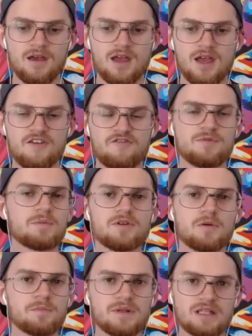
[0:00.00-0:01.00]
If people
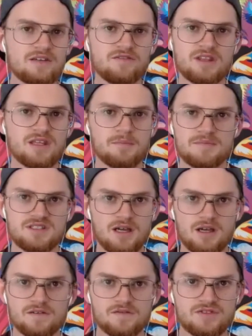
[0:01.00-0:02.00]
don't believe in
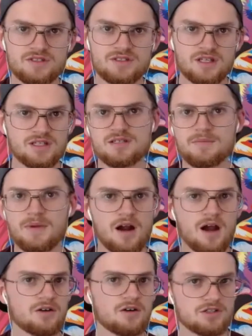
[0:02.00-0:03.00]
themselves, it doesn't matter
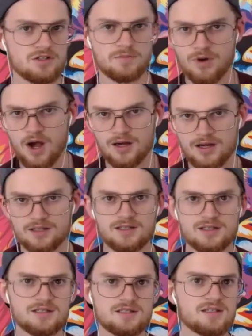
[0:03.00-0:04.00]
how good your product
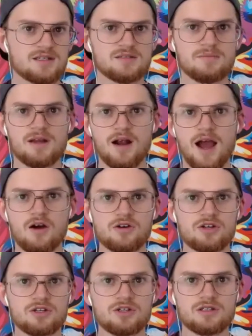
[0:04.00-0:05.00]
is, doesn't matter how
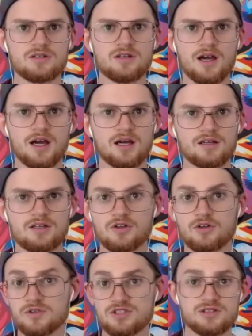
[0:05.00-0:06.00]
good,
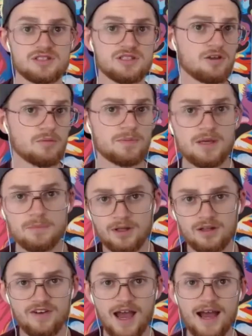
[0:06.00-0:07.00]
the results other people
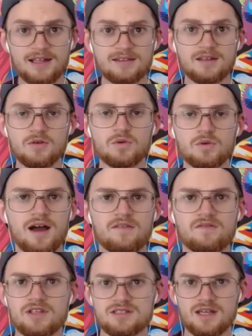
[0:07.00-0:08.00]
have had, they will have
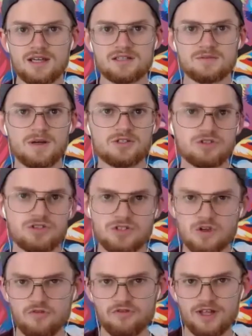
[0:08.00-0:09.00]
this like special
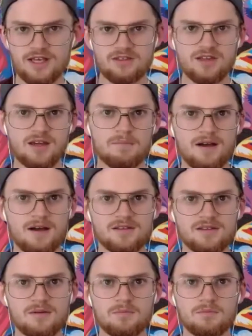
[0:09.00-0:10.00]
snowflake thing about
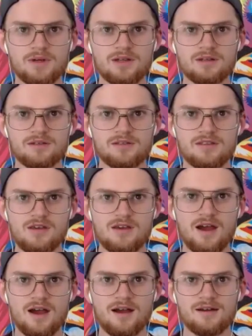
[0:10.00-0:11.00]
them. But the
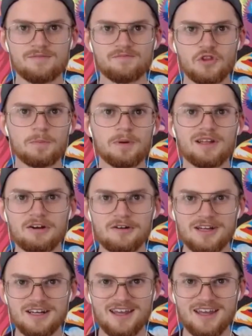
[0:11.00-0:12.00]

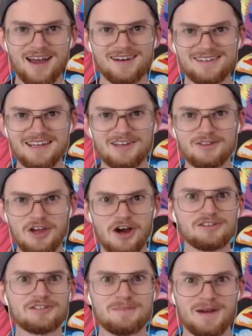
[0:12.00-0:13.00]
polarity to that, like the
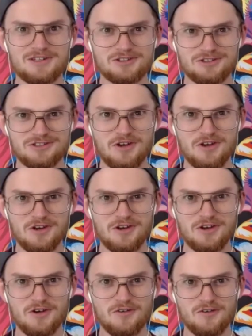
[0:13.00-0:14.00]
unspecial
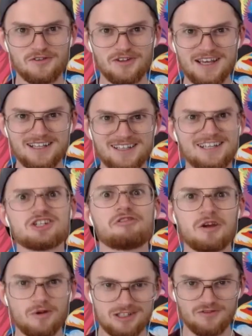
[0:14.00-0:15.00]
snowflake, like nothing
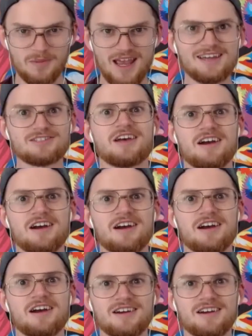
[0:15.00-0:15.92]
works for me. I suck.